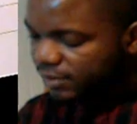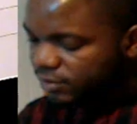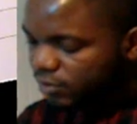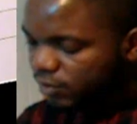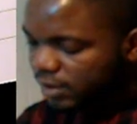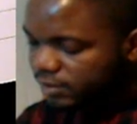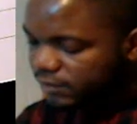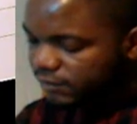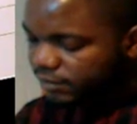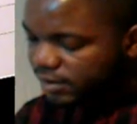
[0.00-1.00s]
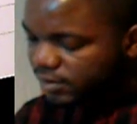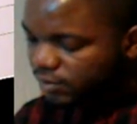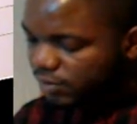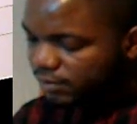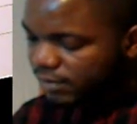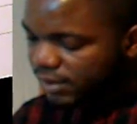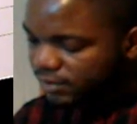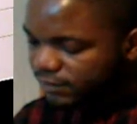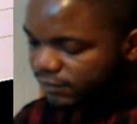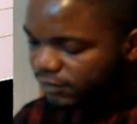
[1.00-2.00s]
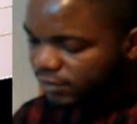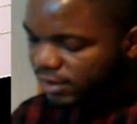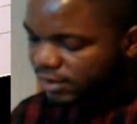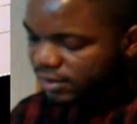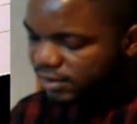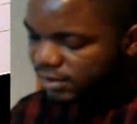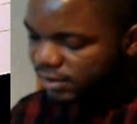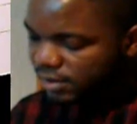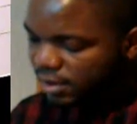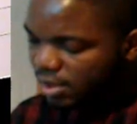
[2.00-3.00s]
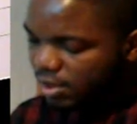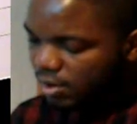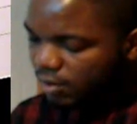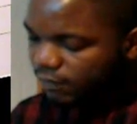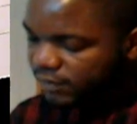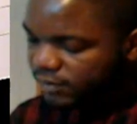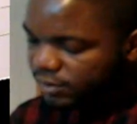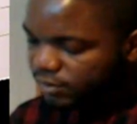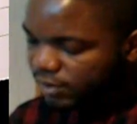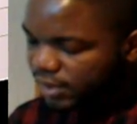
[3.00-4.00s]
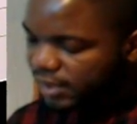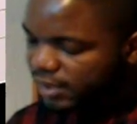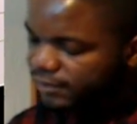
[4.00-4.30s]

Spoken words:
square root of b squared minus 4ac over 2a.